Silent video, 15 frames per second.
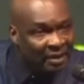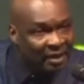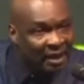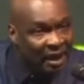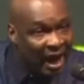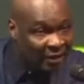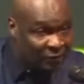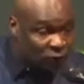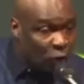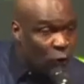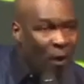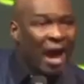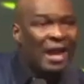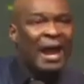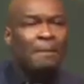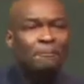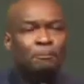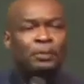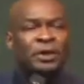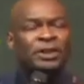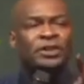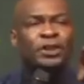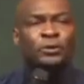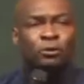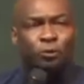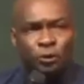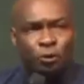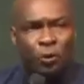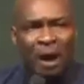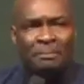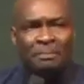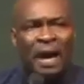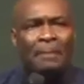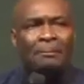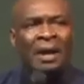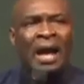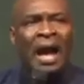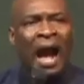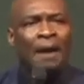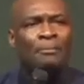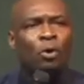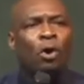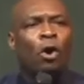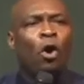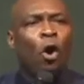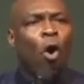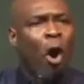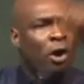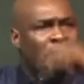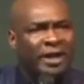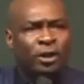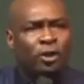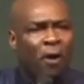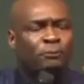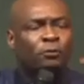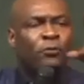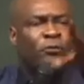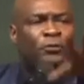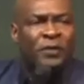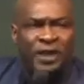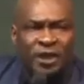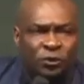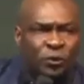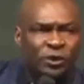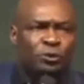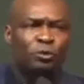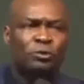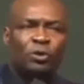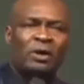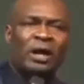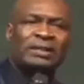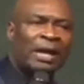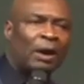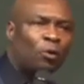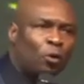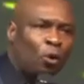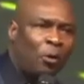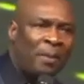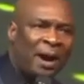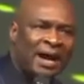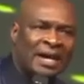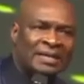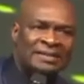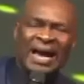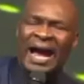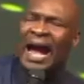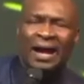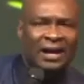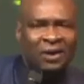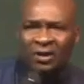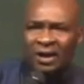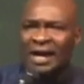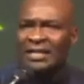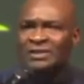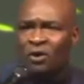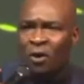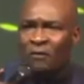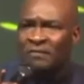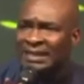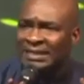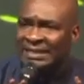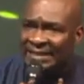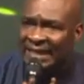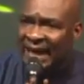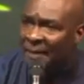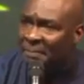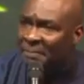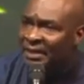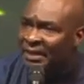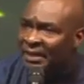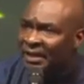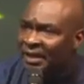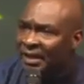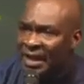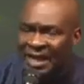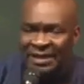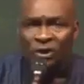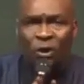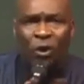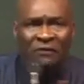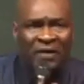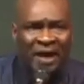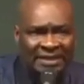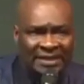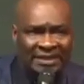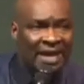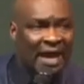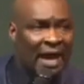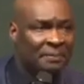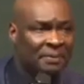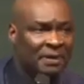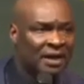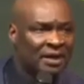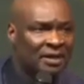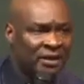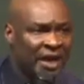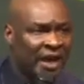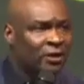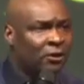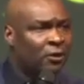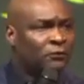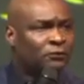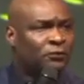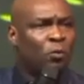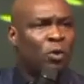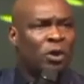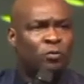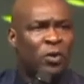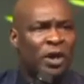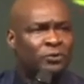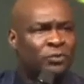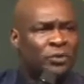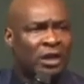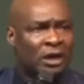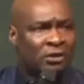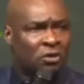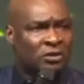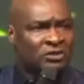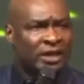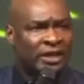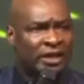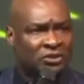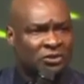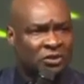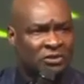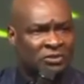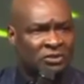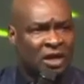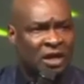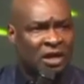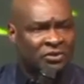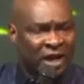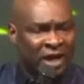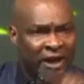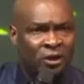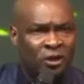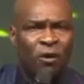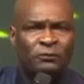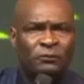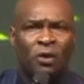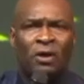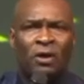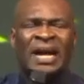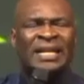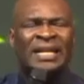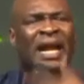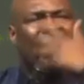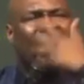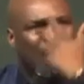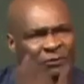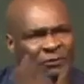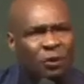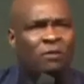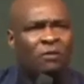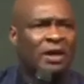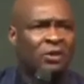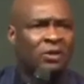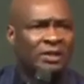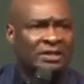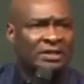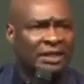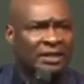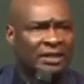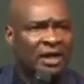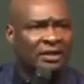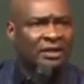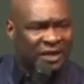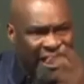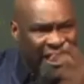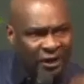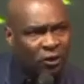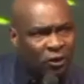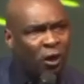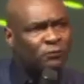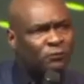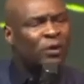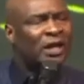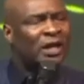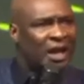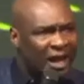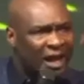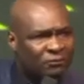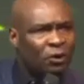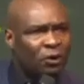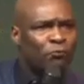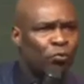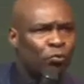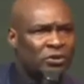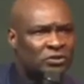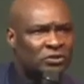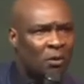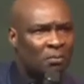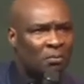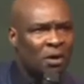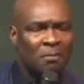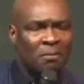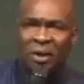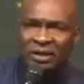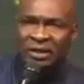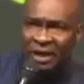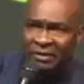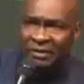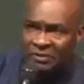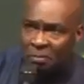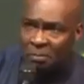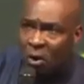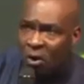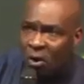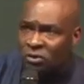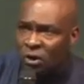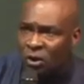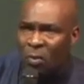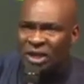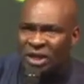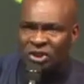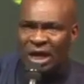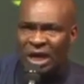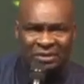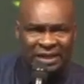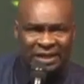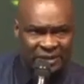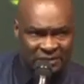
And so while I'm preaching to you, I'm hurrying up to finish with you so that I'll go back and say, ah, God, let's cover this gap. Let's cover this gap. Thank God for what we're doing across the nations. Thank God for the level of anointing. Thank God for the level of wisdom. But there is more. Someone shout, there is